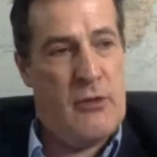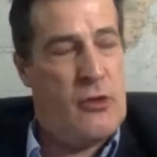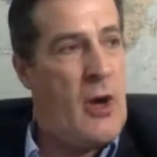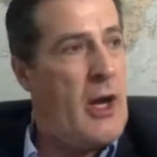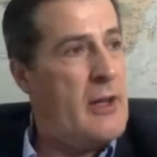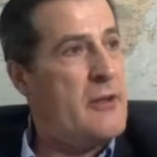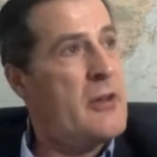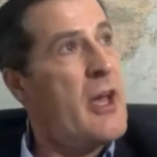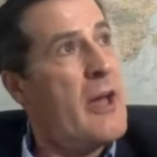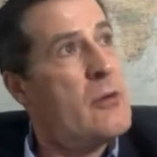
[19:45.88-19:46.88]
new
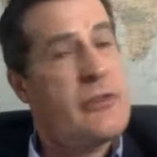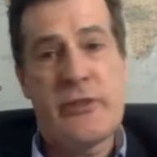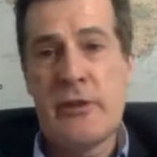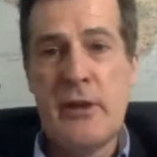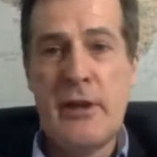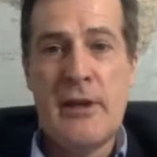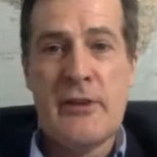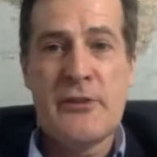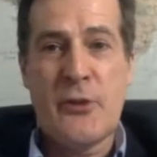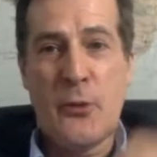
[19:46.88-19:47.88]
Highland cows.
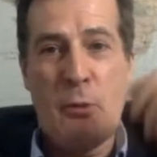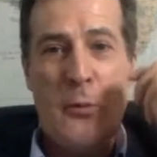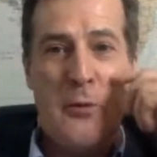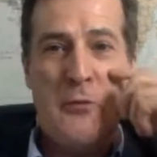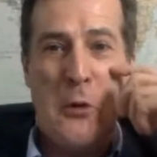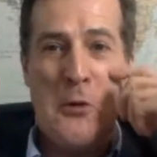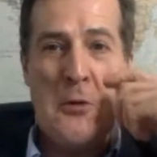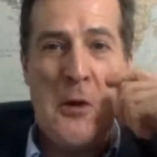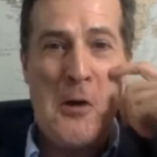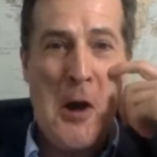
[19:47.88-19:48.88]
So we've got
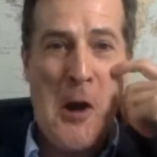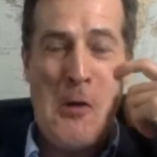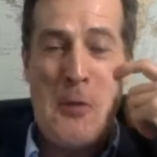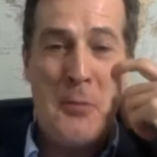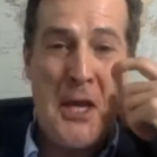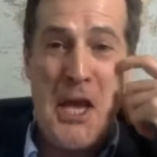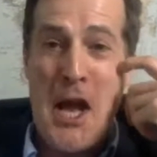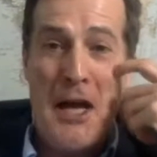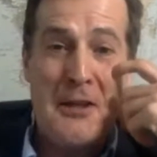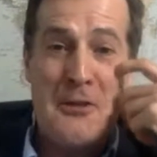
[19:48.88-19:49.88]
our Arbikie
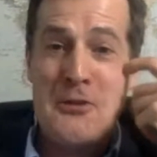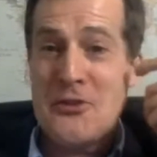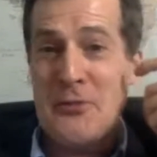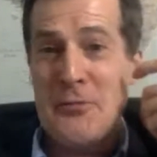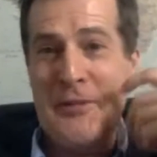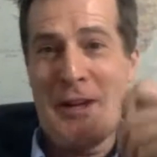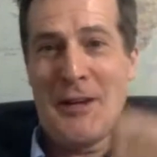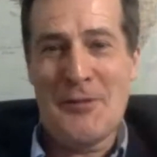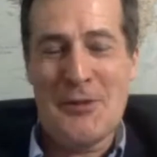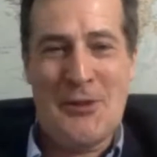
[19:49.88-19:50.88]
Highlanders have
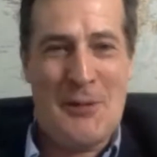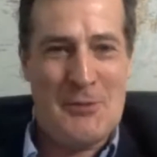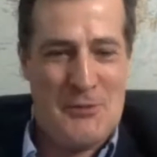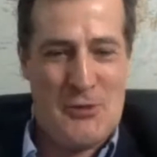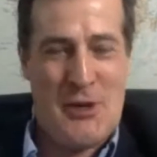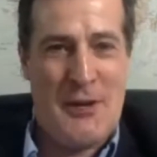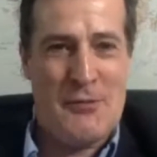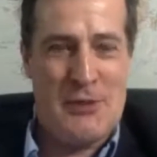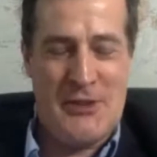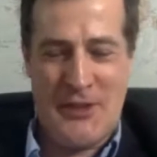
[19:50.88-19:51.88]
arrived in terms of draft
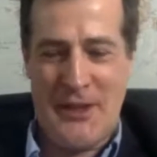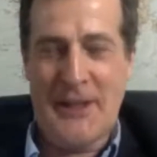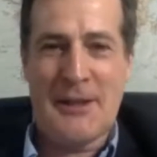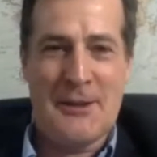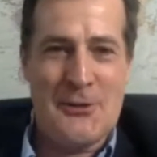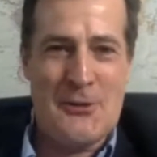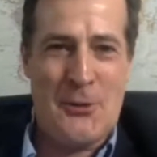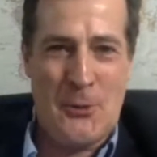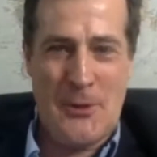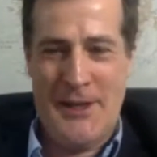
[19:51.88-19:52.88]
recycling.
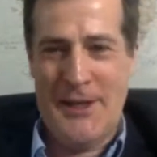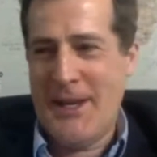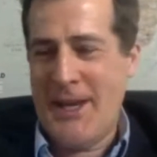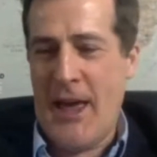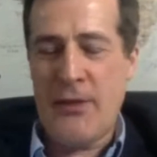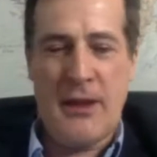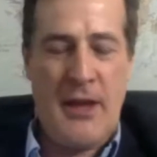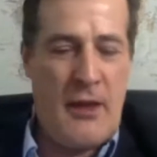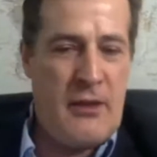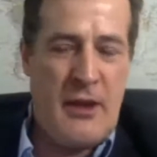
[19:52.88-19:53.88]
So I think
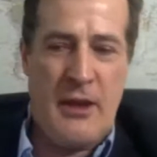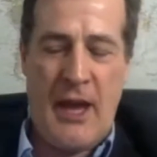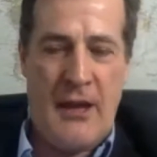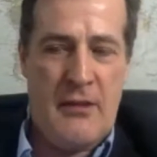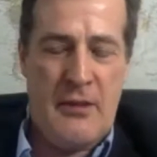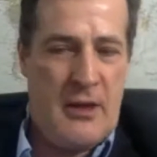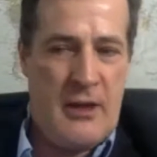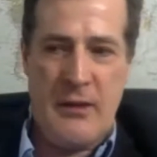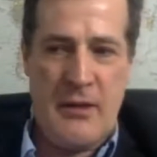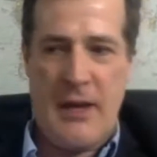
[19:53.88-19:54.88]
anything
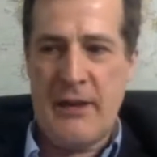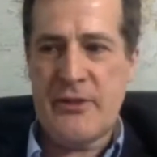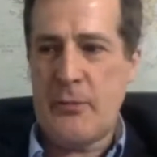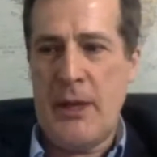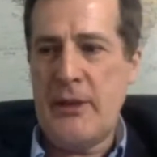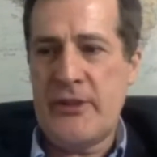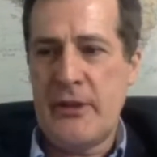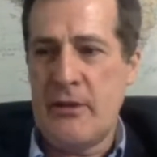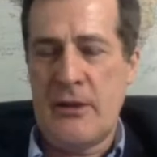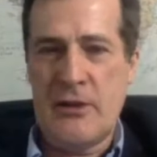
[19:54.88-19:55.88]
like that is
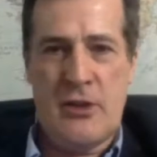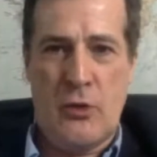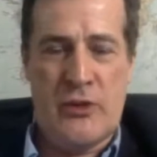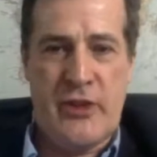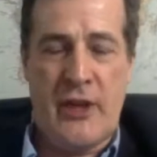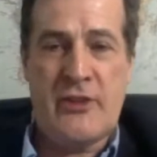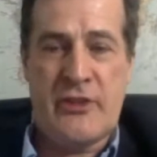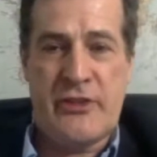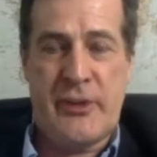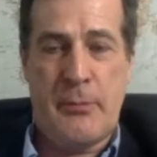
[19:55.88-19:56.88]
amazing. That it's nice and
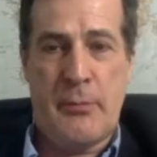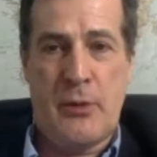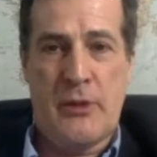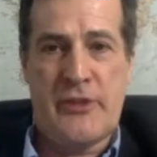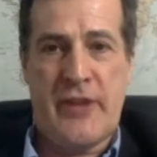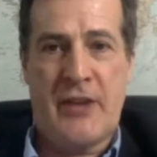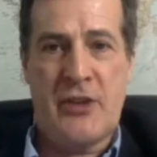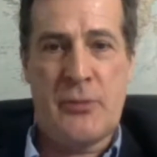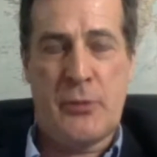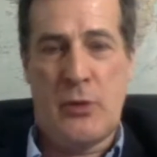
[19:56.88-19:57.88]
simple, it's
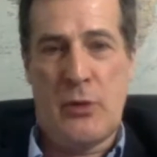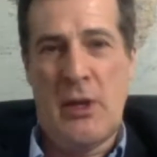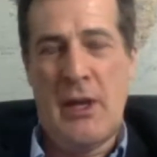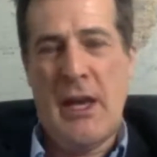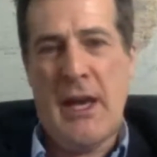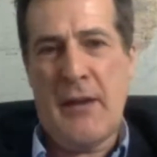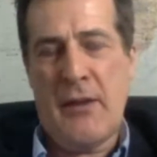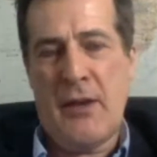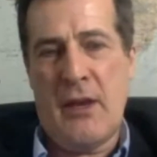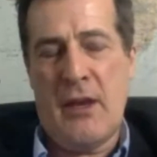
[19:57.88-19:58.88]
tangible, and I
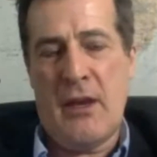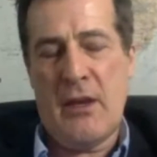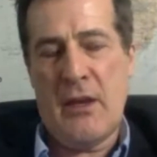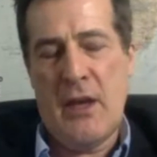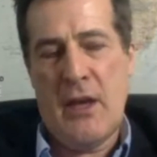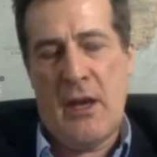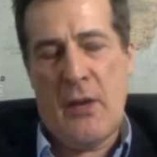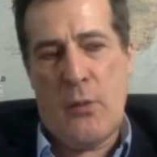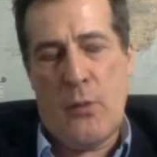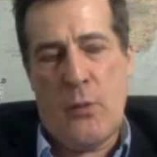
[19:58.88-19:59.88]
think
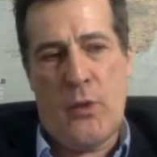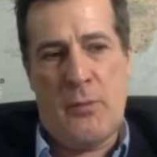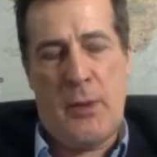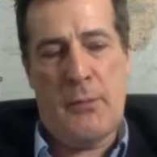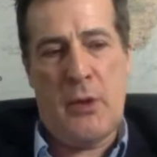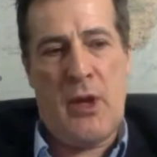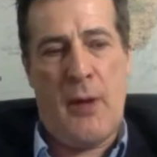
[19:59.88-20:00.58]
with people